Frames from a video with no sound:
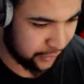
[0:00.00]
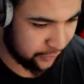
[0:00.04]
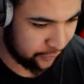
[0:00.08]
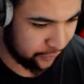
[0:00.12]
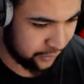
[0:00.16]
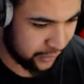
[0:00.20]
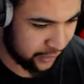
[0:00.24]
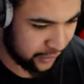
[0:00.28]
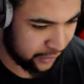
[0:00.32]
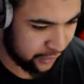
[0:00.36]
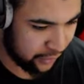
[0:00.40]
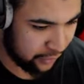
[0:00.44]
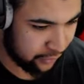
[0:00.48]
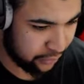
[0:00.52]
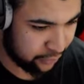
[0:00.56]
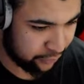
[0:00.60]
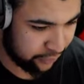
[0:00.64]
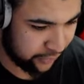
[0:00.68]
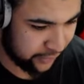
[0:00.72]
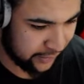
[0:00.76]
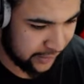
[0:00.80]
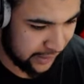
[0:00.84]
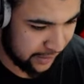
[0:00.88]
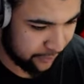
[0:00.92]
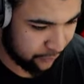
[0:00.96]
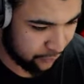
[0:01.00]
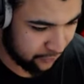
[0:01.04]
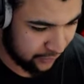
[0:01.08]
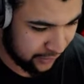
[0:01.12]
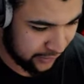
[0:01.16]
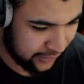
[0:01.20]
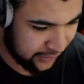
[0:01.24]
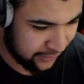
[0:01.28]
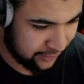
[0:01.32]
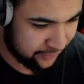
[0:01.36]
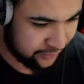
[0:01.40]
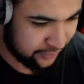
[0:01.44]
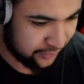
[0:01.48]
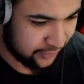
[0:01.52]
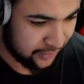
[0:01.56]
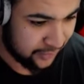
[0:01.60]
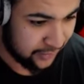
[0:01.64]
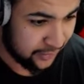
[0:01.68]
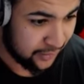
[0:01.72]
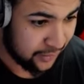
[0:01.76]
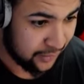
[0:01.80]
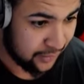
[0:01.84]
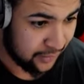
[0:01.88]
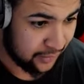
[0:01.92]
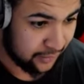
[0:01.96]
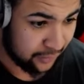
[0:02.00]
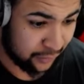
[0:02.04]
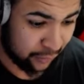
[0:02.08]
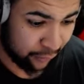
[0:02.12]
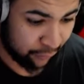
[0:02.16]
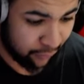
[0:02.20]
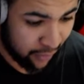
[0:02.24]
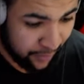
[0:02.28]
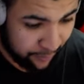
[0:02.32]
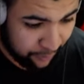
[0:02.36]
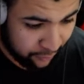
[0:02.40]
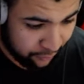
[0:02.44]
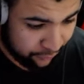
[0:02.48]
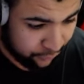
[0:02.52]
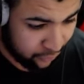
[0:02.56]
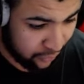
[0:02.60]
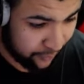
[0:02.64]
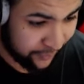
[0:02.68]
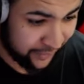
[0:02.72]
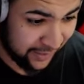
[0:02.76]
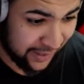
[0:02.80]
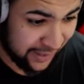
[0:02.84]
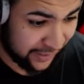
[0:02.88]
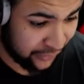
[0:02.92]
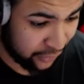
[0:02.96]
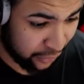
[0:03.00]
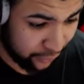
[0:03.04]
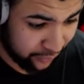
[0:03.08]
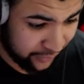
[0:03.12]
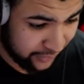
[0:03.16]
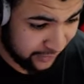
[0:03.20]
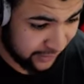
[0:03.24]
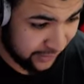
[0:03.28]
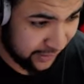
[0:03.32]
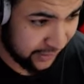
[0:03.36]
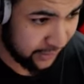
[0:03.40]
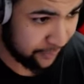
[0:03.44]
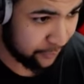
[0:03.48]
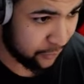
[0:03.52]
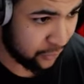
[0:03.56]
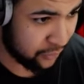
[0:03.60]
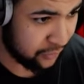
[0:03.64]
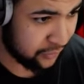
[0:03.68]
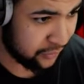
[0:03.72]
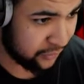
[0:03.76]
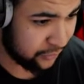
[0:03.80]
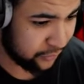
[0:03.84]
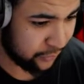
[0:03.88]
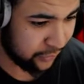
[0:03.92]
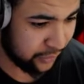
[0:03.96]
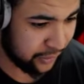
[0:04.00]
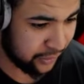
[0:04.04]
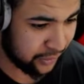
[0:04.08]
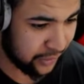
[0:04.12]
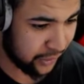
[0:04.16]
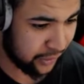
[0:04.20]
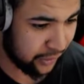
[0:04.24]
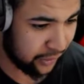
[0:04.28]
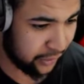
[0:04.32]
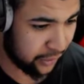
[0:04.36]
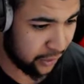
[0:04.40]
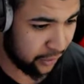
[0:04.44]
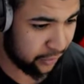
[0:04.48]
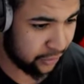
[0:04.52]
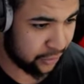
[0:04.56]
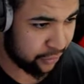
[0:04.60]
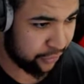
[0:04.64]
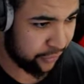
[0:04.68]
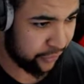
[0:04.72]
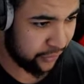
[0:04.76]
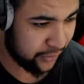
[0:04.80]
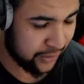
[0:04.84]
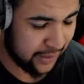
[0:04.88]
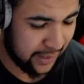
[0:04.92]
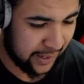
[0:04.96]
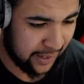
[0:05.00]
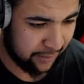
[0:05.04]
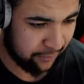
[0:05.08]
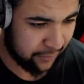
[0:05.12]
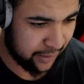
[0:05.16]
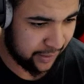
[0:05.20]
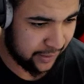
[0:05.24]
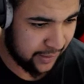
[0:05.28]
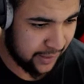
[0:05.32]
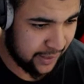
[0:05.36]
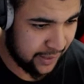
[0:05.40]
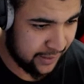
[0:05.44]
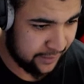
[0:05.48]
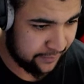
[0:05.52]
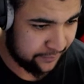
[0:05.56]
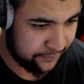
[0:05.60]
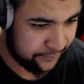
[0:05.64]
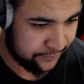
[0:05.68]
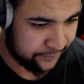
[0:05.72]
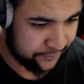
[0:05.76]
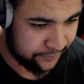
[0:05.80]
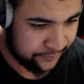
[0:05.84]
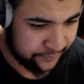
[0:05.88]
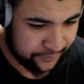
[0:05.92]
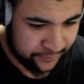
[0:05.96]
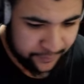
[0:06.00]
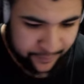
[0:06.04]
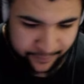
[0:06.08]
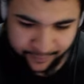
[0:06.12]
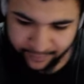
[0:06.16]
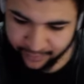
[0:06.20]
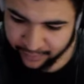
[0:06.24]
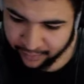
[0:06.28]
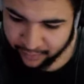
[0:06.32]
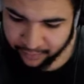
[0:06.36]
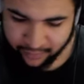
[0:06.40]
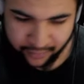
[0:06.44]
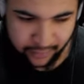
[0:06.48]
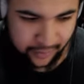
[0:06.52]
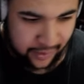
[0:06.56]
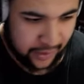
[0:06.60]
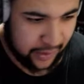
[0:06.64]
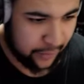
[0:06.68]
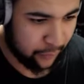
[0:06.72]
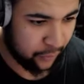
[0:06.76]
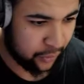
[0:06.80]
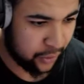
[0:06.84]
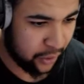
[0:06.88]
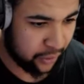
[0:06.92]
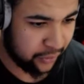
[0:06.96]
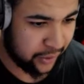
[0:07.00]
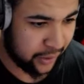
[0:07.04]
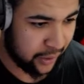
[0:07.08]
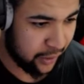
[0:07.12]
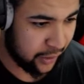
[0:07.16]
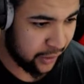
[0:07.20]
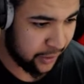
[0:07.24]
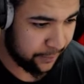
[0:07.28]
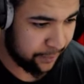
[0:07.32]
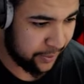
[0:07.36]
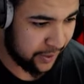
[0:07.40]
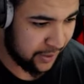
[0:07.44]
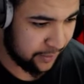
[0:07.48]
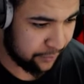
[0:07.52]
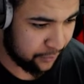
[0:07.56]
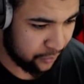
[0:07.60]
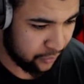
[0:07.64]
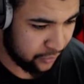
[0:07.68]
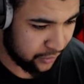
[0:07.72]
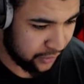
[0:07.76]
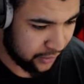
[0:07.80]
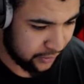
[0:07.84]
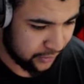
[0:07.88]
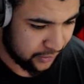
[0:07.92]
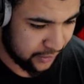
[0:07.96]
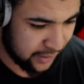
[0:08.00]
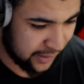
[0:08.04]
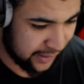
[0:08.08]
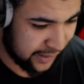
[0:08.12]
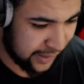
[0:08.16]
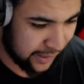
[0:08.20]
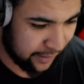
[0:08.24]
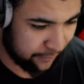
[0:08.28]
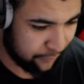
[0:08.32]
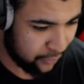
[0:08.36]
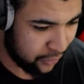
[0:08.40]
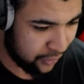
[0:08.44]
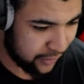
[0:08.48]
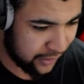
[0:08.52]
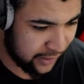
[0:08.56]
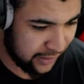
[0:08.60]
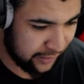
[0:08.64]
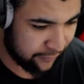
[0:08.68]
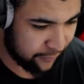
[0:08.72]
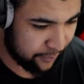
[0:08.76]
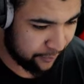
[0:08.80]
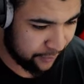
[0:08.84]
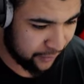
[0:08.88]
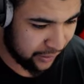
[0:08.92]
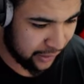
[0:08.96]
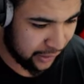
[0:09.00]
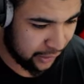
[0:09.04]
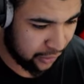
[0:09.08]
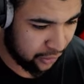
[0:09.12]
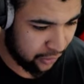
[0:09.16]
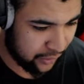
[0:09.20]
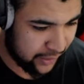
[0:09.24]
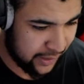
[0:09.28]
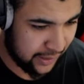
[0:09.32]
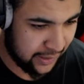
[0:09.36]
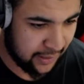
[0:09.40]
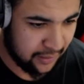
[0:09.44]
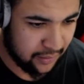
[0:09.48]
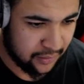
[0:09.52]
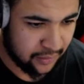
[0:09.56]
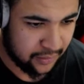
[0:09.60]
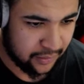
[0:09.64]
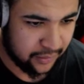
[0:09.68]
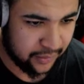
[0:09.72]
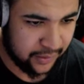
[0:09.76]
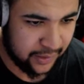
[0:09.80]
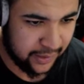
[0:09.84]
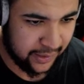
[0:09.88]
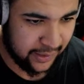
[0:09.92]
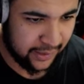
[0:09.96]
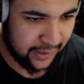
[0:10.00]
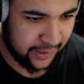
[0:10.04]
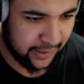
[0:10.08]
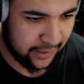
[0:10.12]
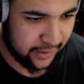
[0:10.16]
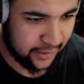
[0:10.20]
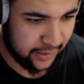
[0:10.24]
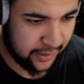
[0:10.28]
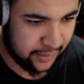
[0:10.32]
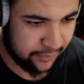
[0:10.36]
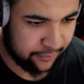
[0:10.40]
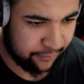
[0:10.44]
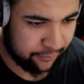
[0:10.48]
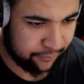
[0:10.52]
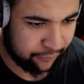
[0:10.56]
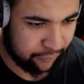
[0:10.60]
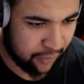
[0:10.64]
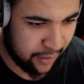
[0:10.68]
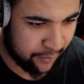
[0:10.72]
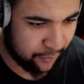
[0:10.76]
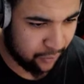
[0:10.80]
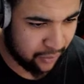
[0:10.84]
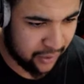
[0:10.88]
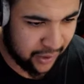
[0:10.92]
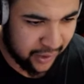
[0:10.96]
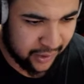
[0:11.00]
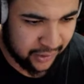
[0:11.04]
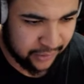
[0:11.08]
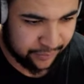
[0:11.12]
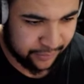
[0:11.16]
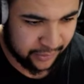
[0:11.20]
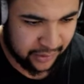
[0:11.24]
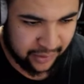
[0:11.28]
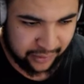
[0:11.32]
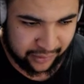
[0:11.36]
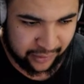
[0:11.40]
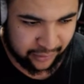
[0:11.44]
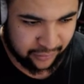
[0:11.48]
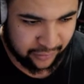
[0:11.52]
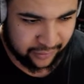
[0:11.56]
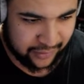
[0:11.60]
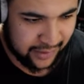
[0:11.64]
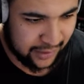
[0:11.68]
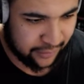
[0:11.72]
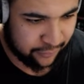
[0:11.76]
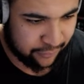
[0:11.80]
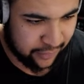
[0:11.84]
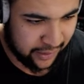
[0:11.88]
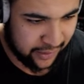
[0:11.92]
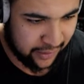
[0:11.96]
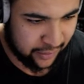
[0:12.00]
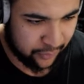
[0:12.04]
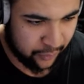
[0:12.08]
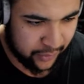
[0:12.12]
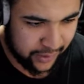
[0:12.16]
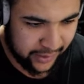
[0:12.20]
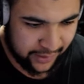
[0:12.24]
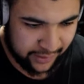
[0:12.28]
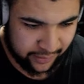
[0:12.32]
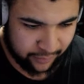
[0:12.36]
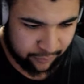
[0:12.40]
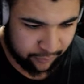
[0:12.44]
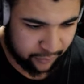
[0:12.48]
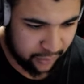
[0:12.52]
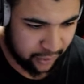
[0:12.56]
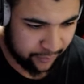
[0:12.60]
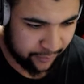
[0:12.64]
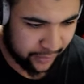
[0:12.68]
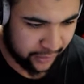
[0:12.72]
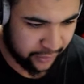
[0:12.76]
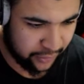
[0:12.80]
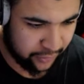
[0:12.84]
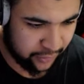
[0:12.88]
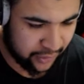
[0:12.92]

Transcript: we're gonna go through and claim all of this. It's a rumble for me that I don't need anymore. So we're just gonna go through, claim like that. And then we'll go to the R D P board. Again, I'm not gonna even bother locking the uh, rumble cards because I'll just get trained away into my new